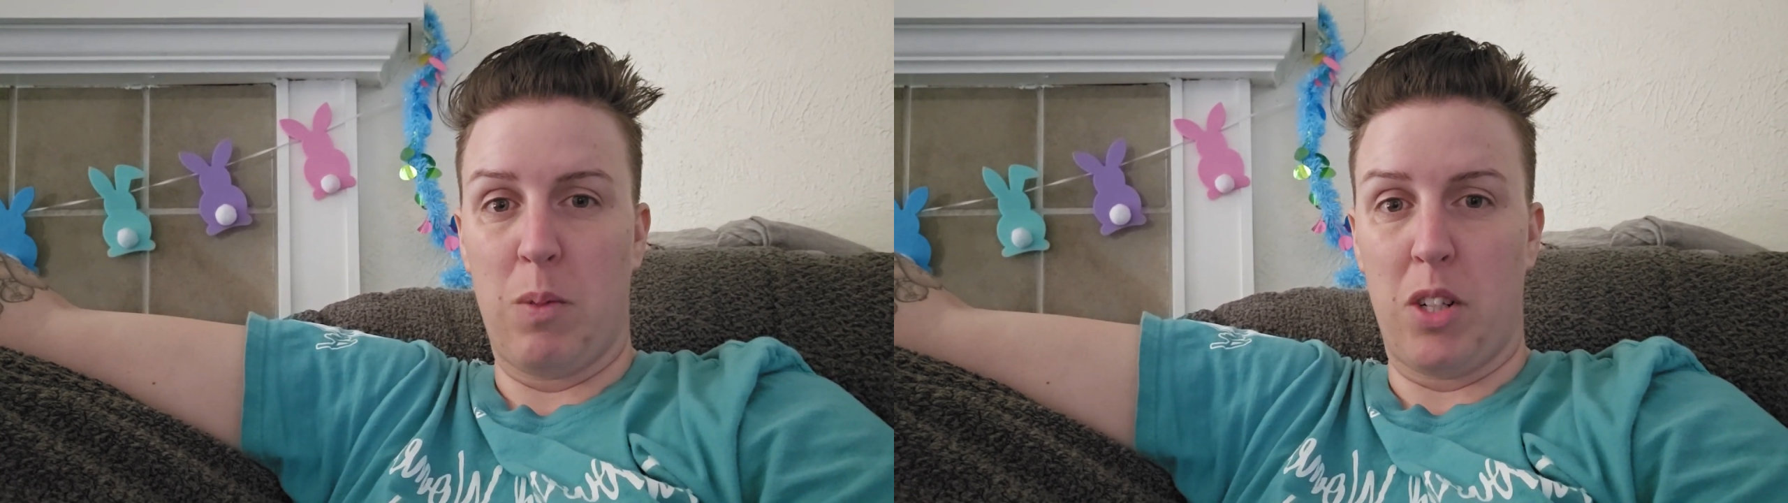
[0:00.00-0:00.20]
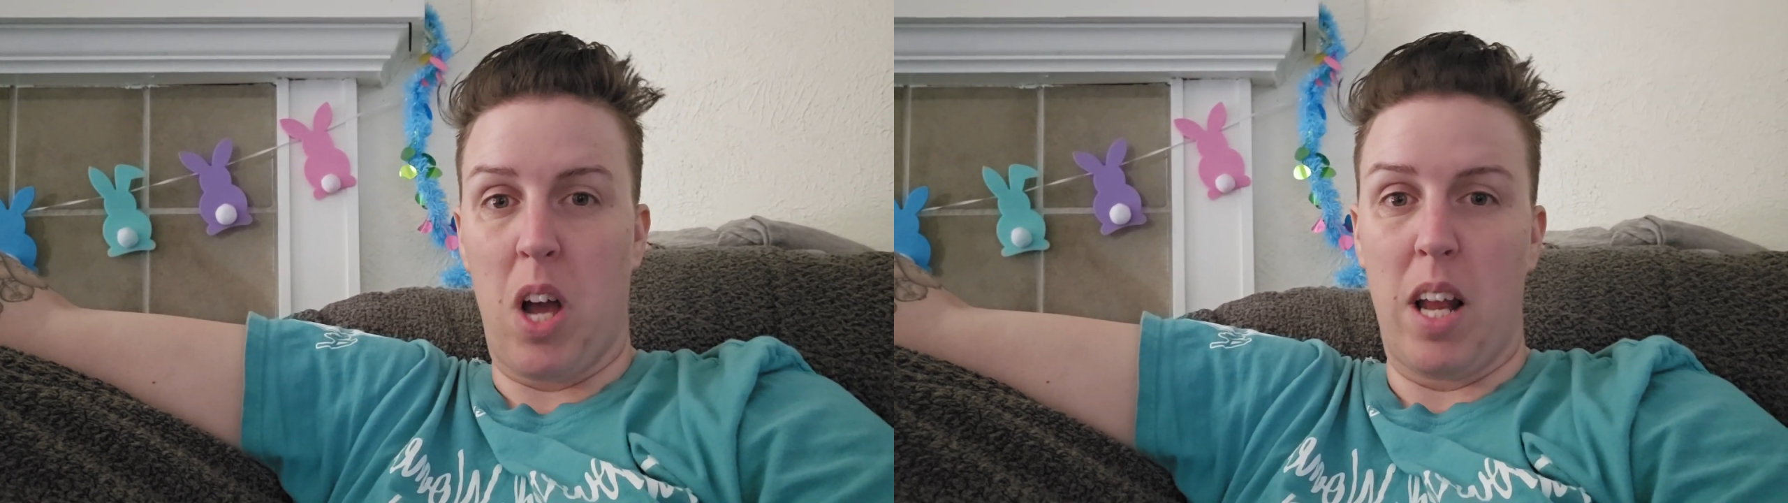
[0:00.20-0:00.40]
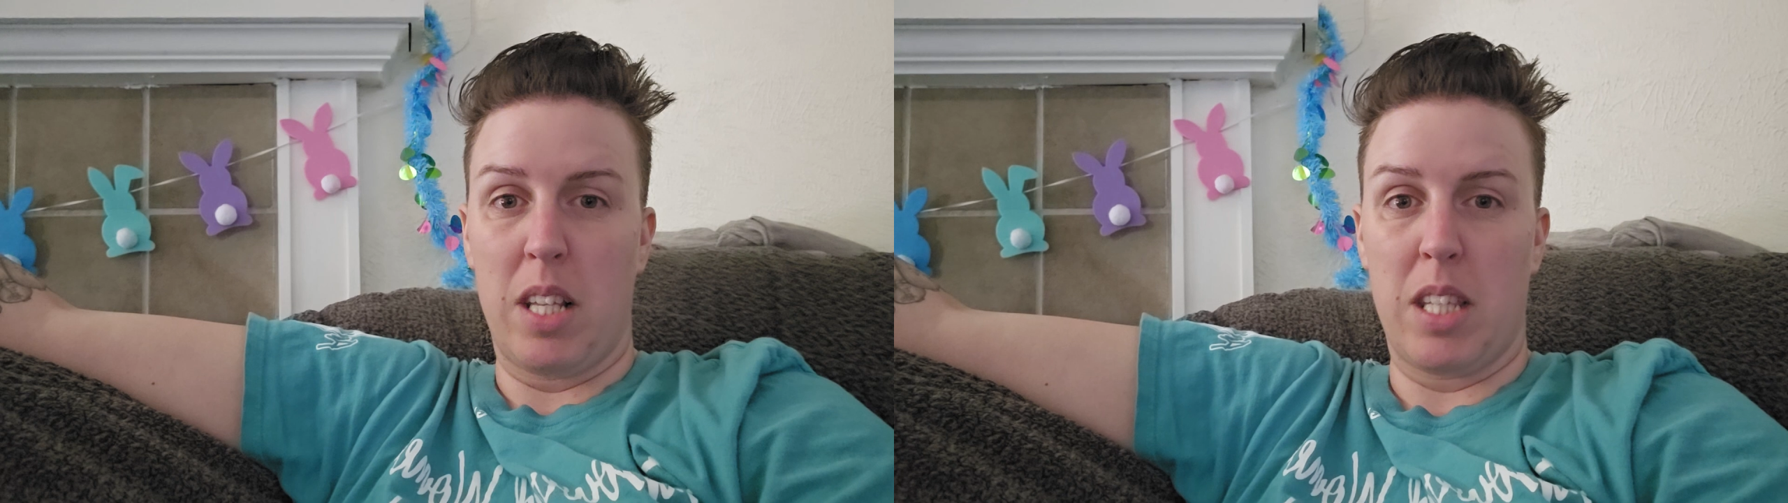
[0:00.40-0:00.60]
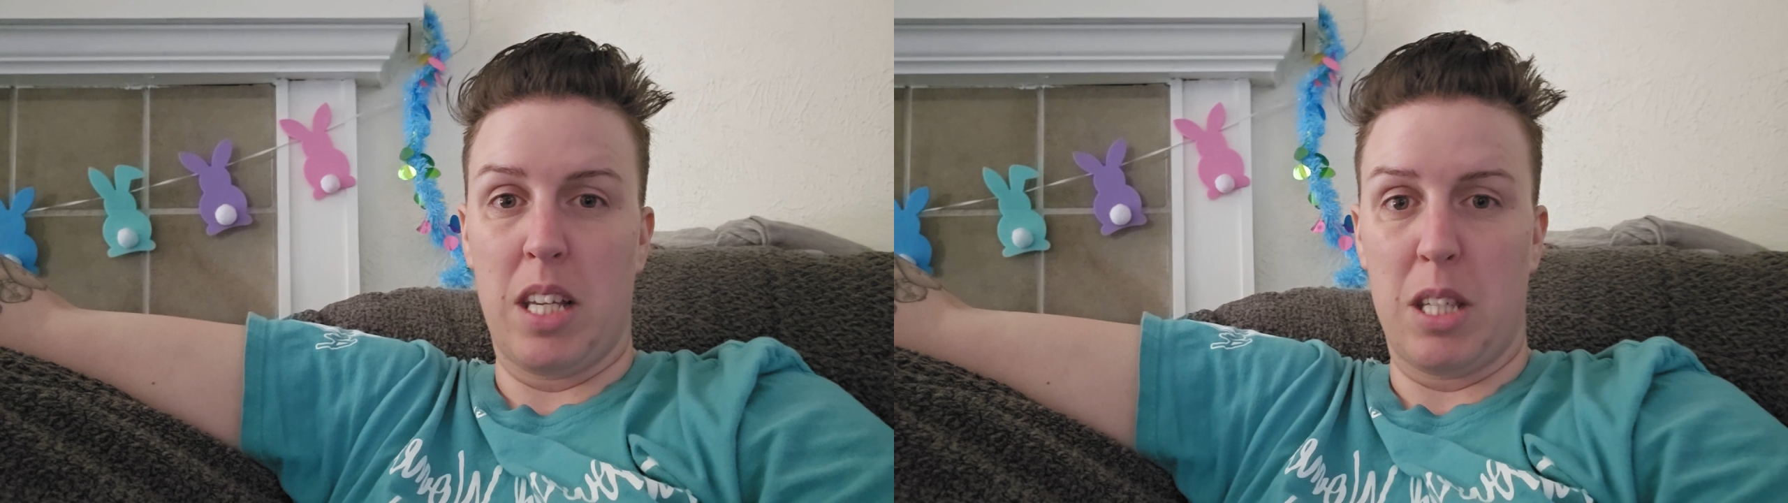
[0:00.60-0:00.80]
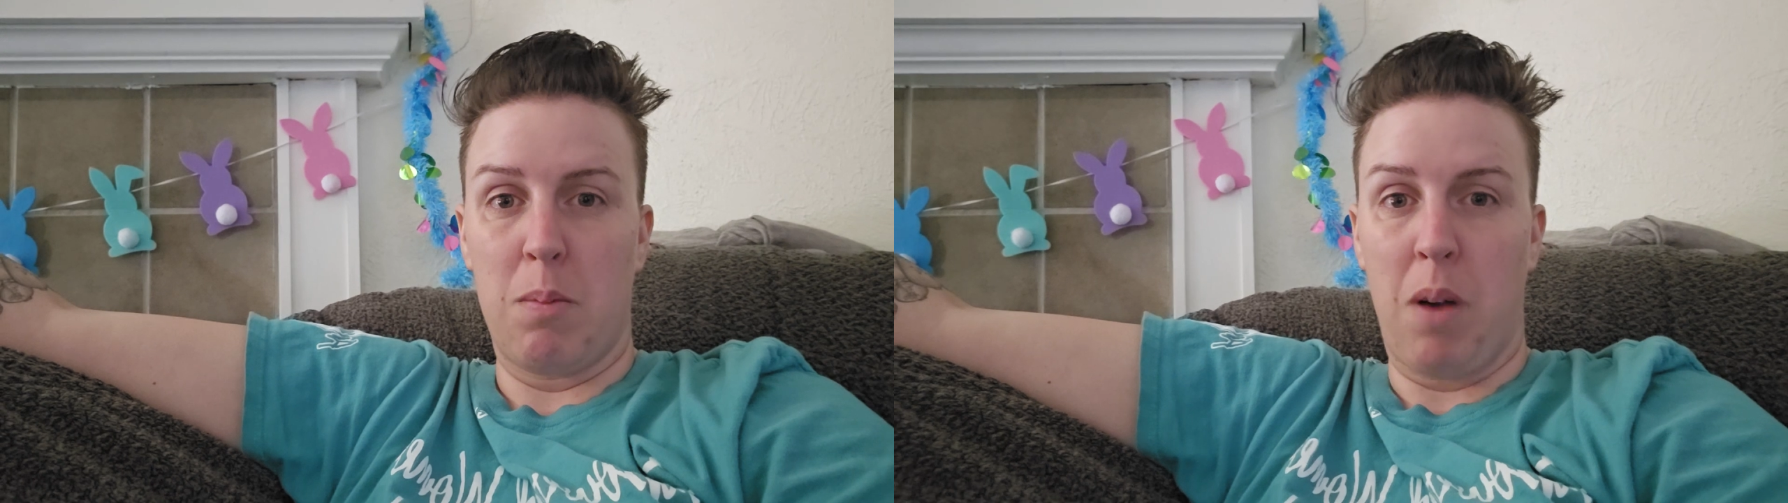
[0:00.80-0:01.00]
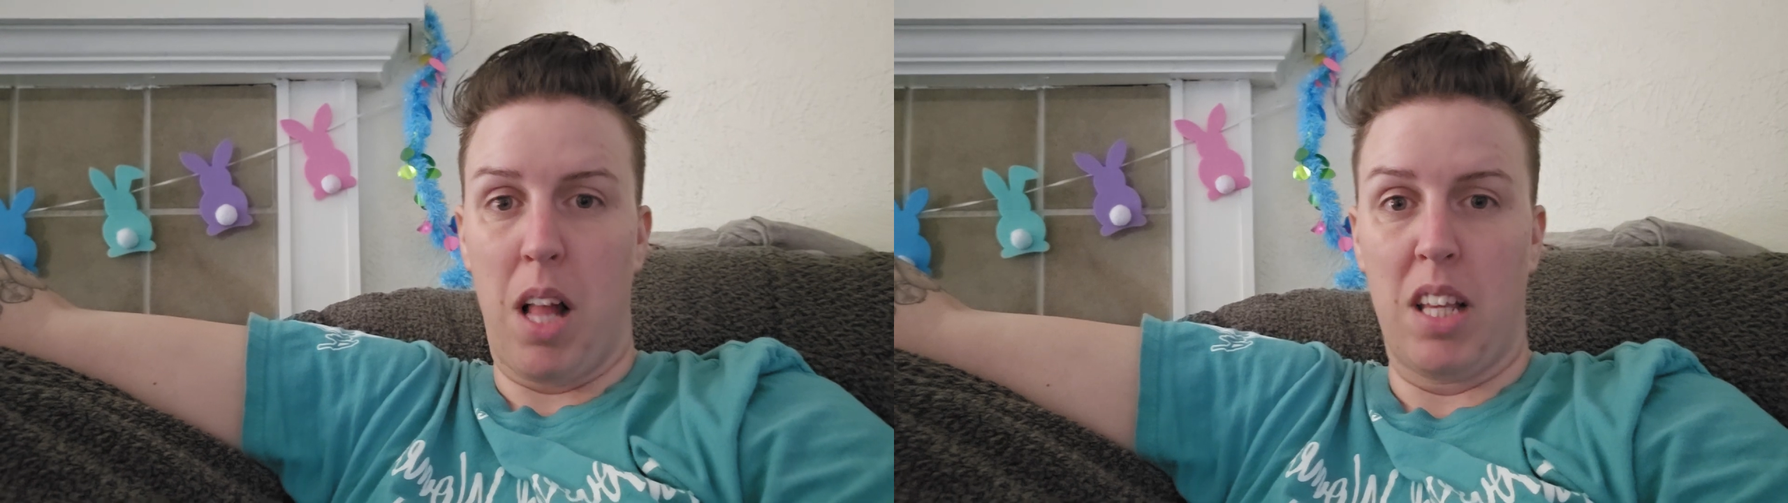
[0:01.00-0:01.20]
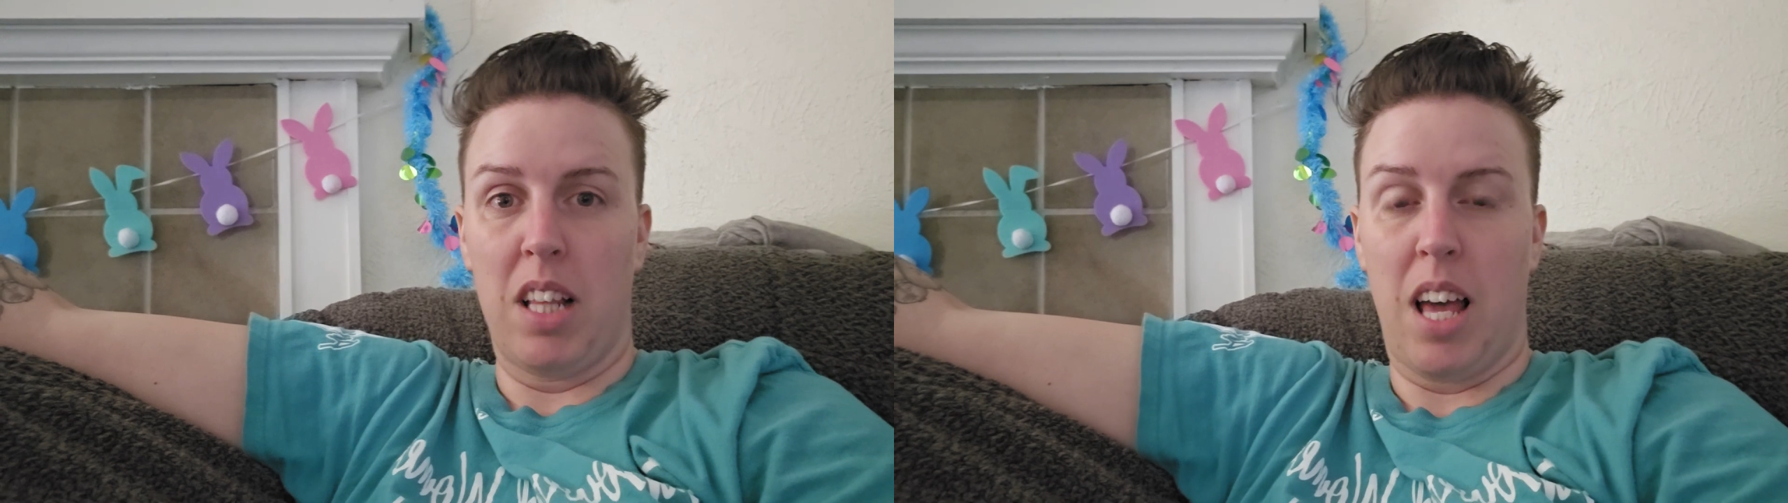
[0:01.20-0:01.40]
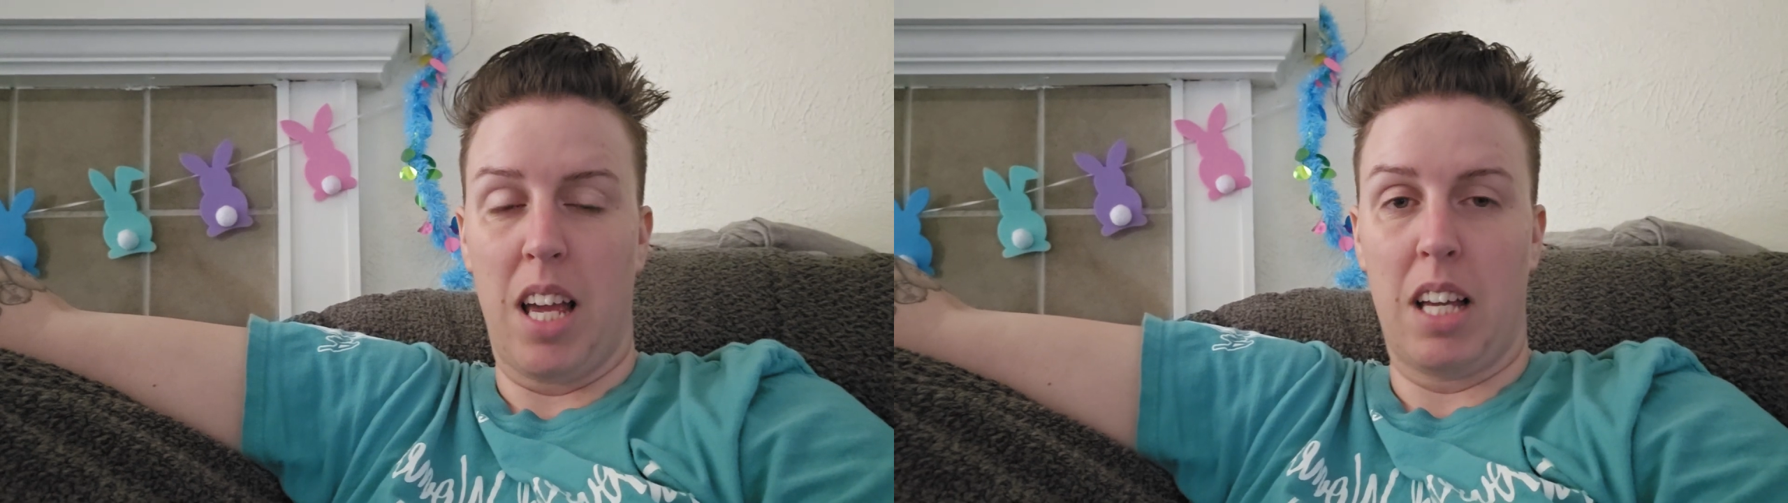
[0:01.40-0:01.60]
which honestly is probably
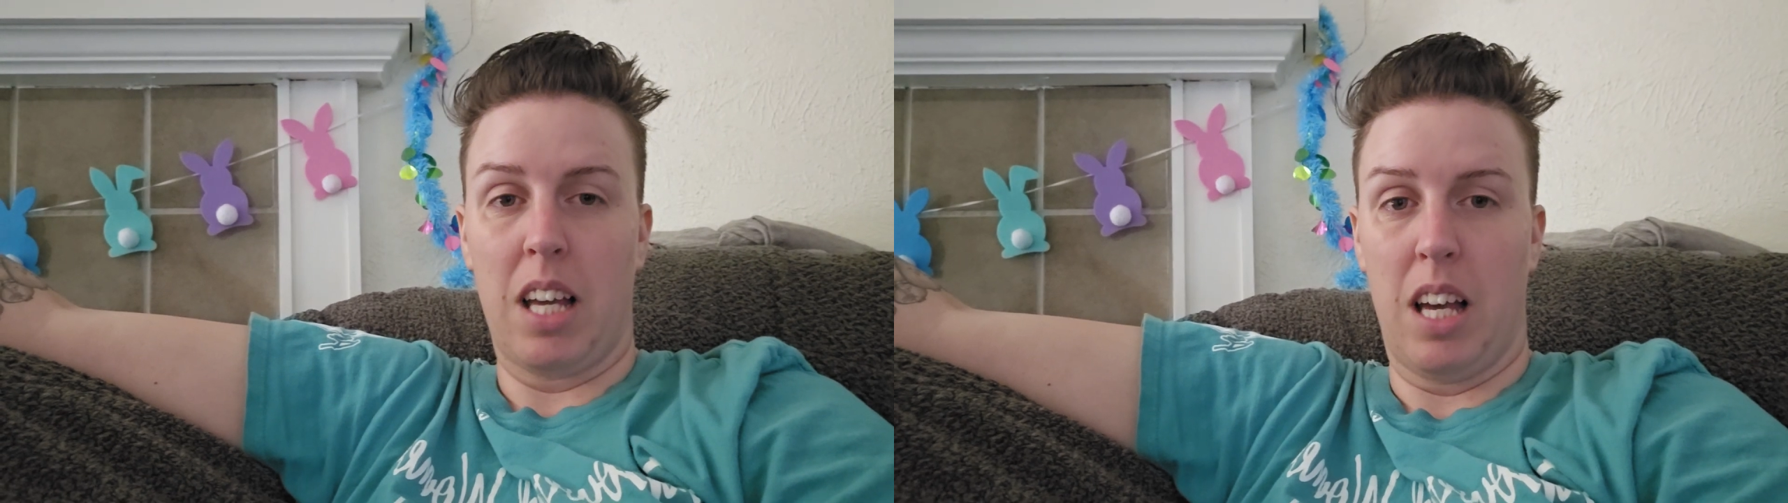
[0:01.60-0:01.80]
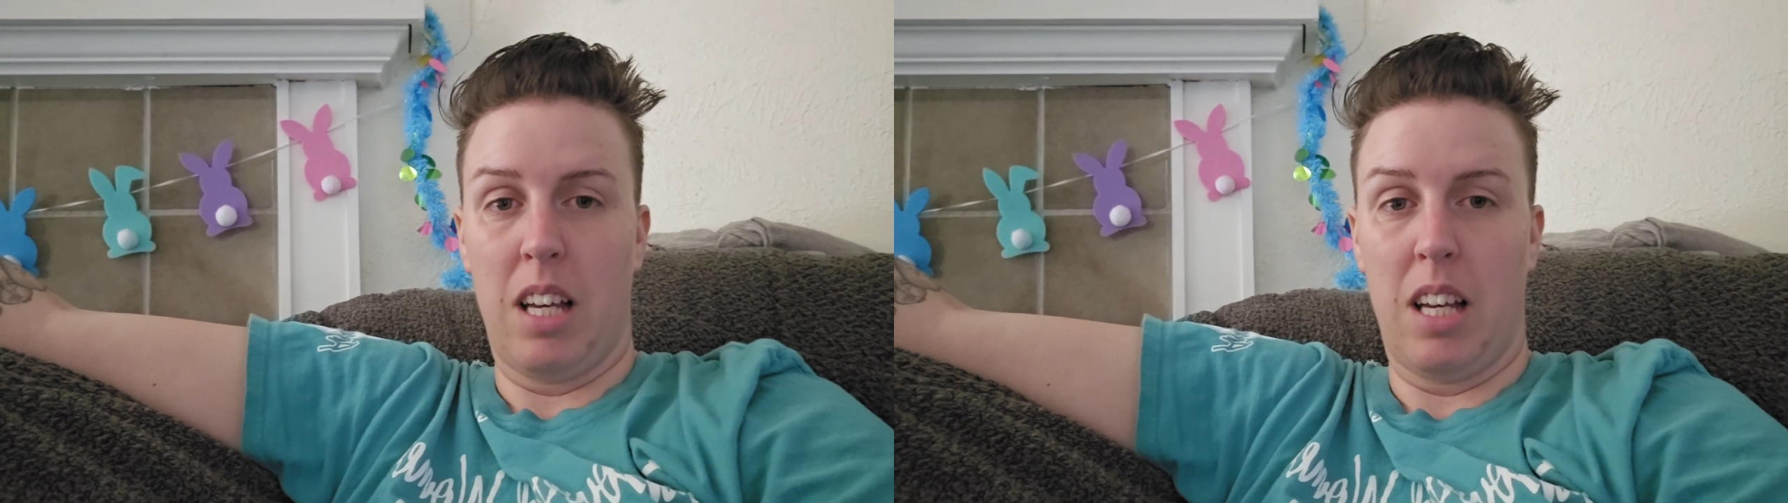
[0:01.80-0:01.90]
like